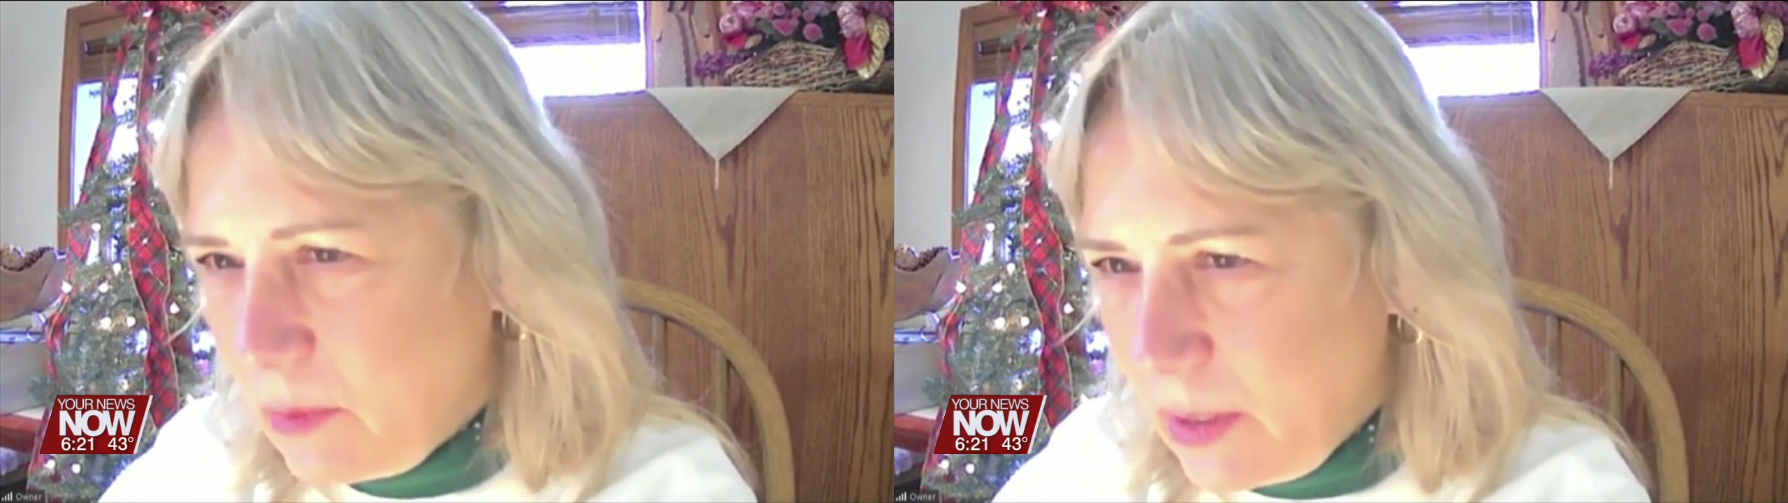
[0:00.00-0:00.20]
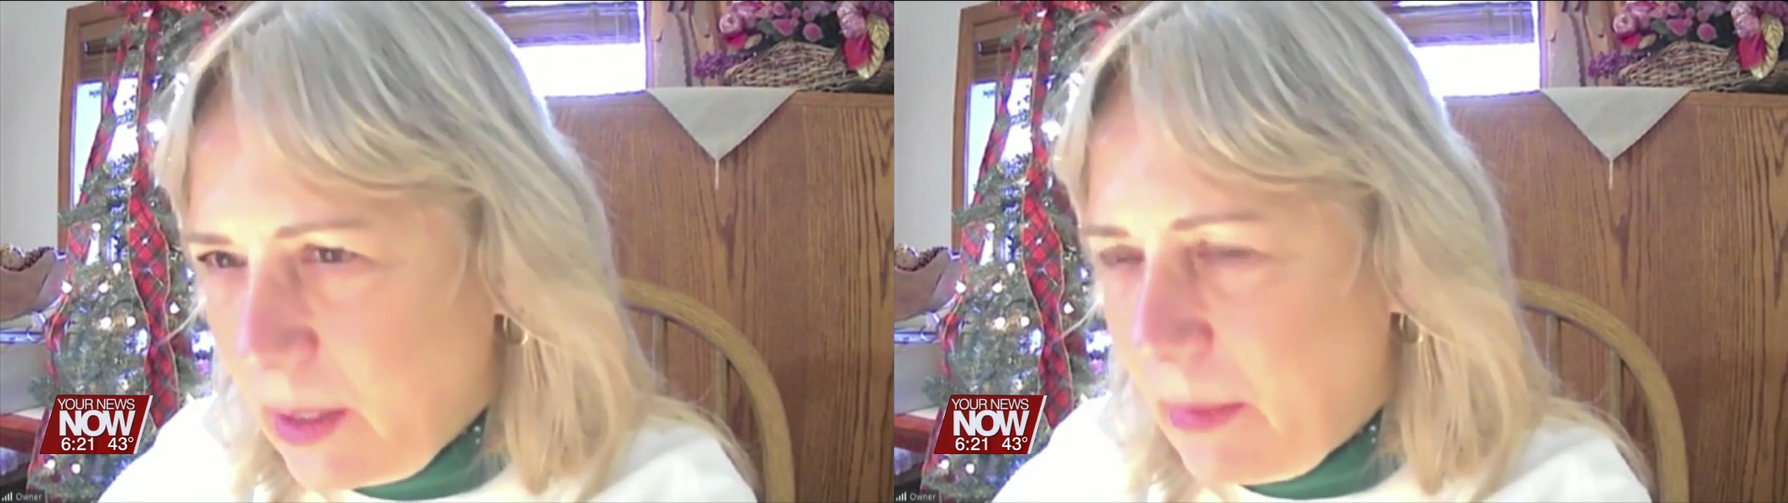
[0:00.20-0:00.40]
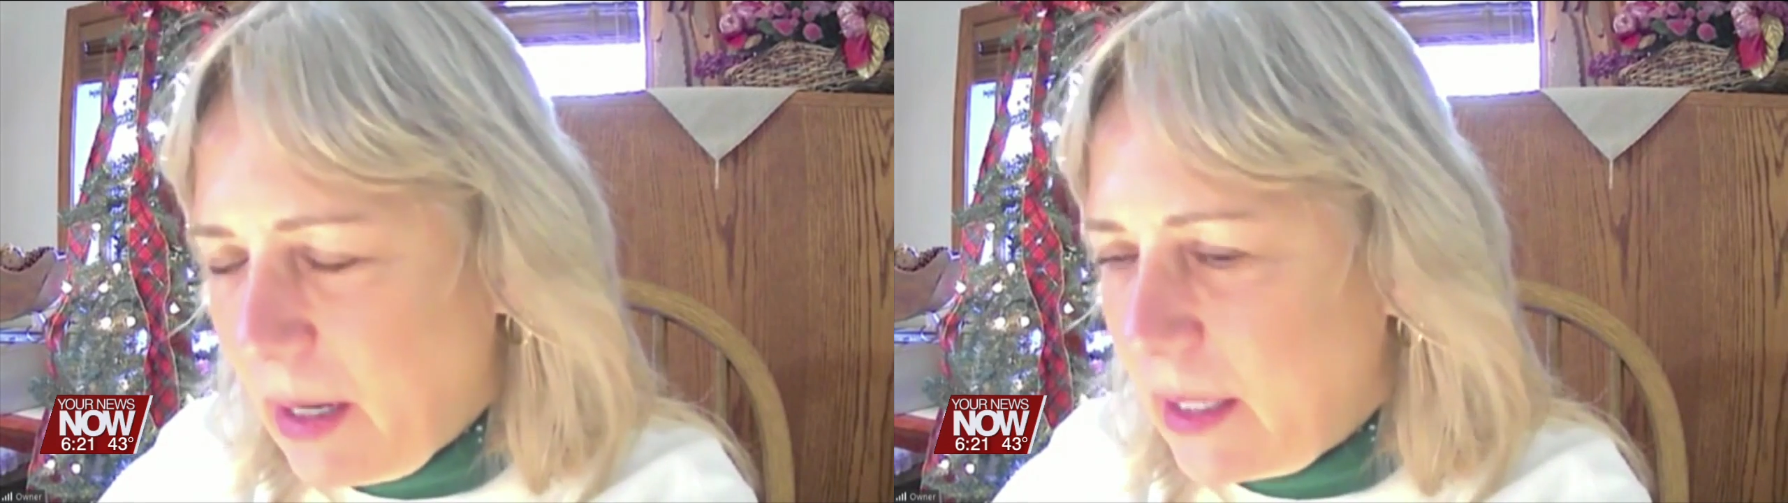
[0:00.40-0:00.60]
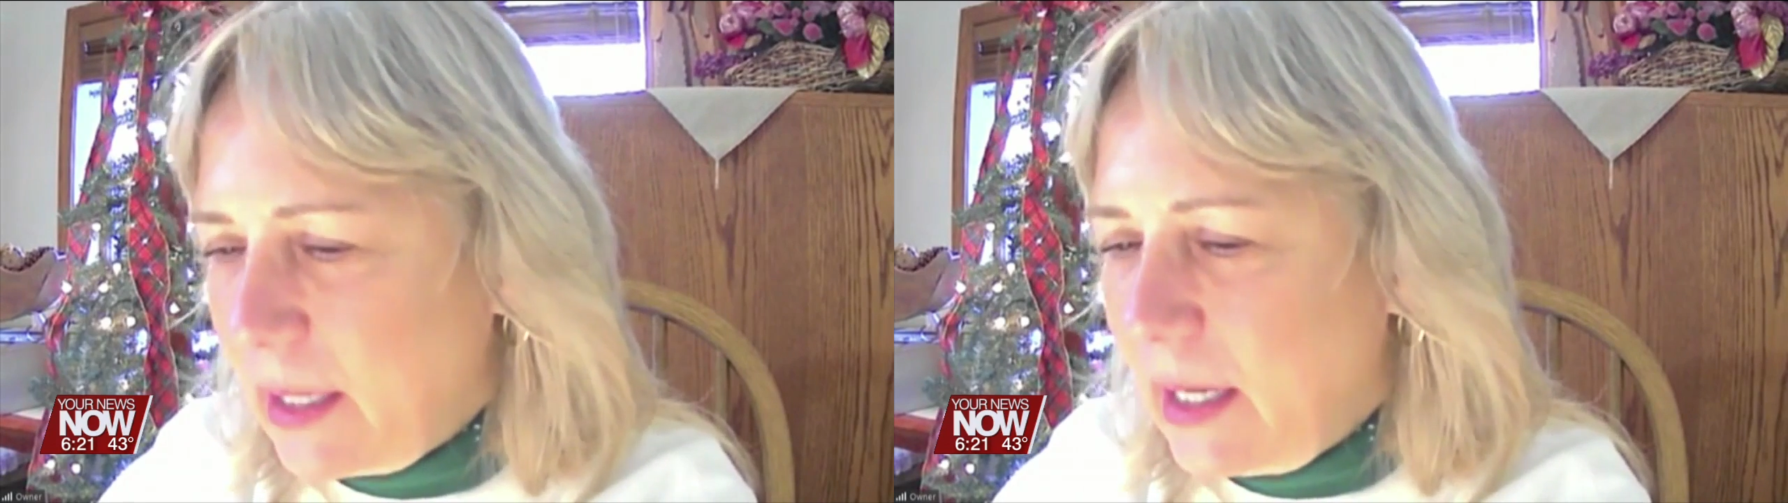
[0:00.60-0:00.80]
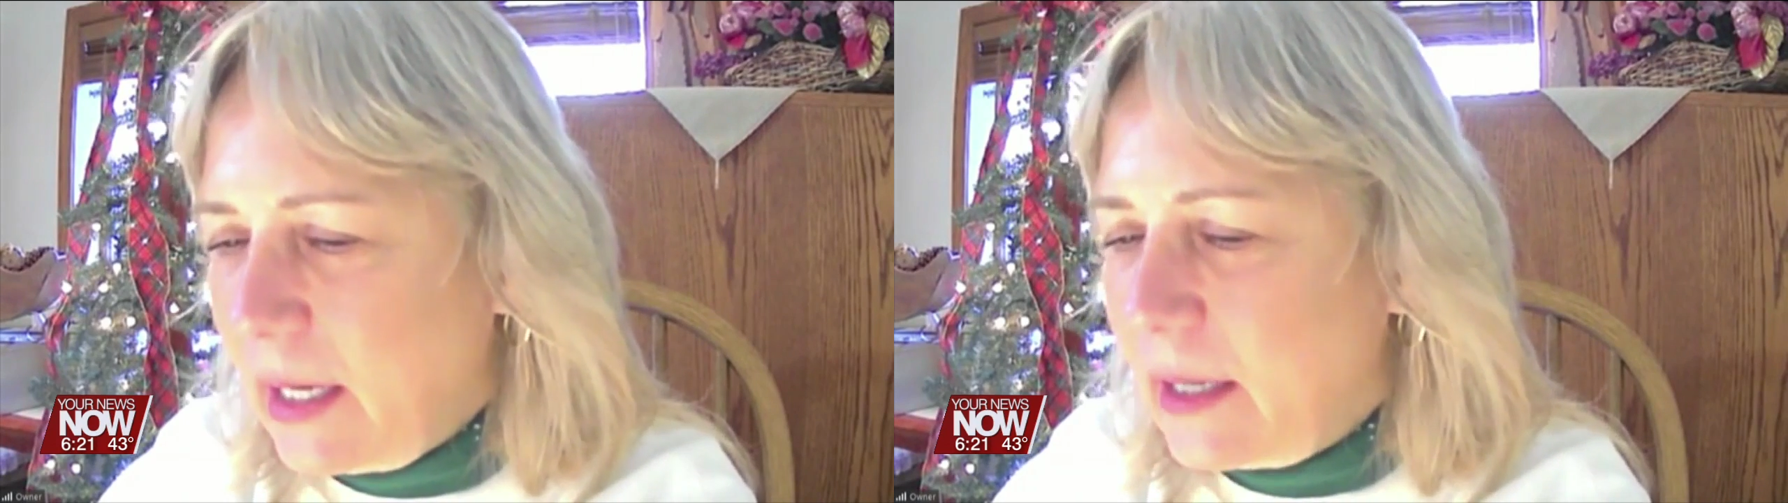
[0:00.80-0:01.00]
what you
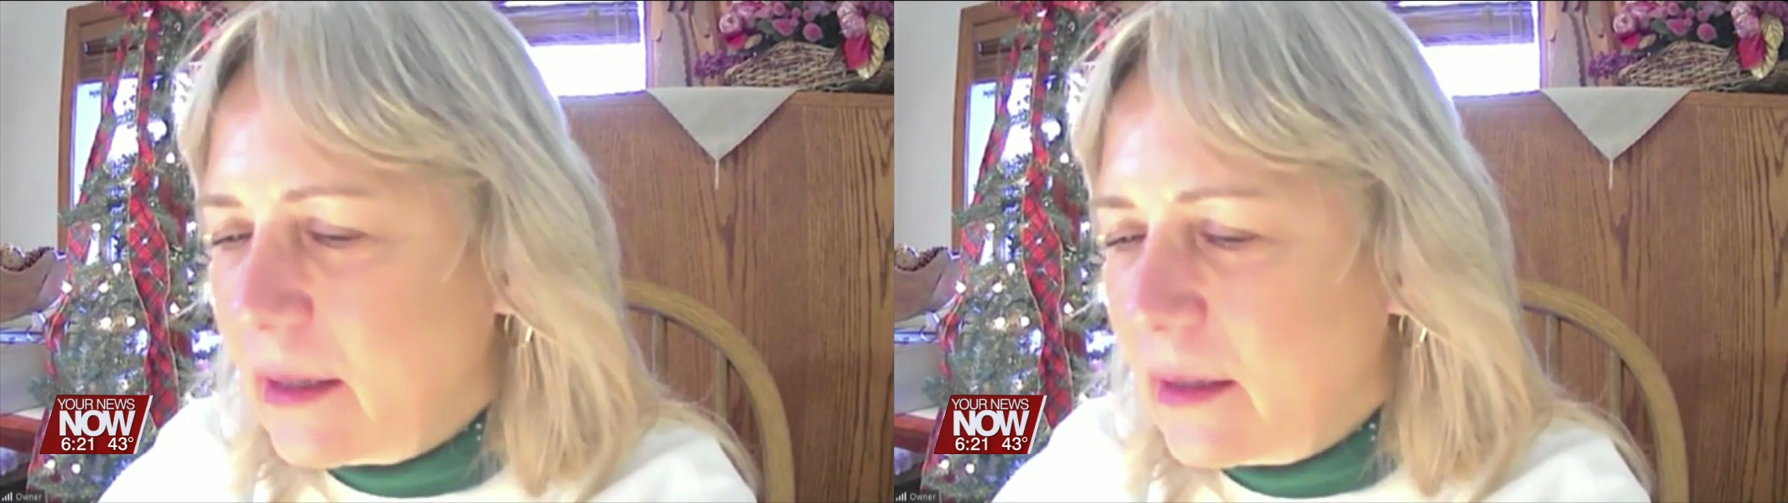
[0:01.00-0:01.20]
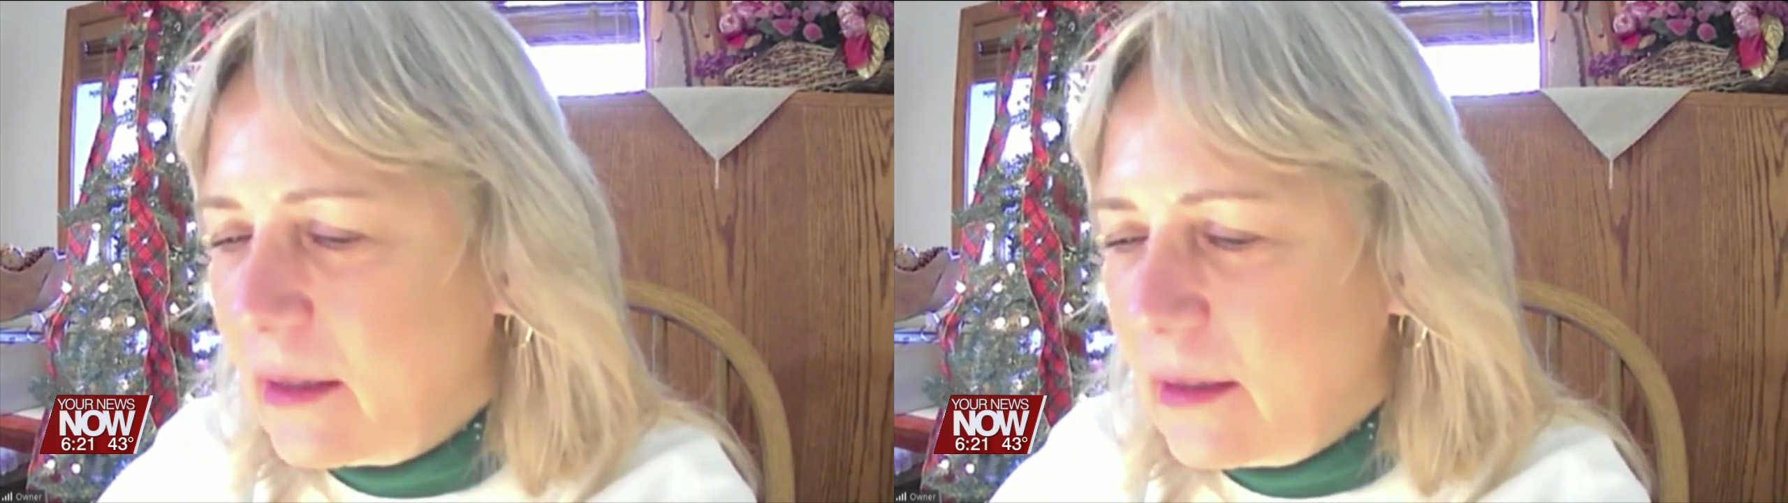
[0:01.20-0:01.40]
might need.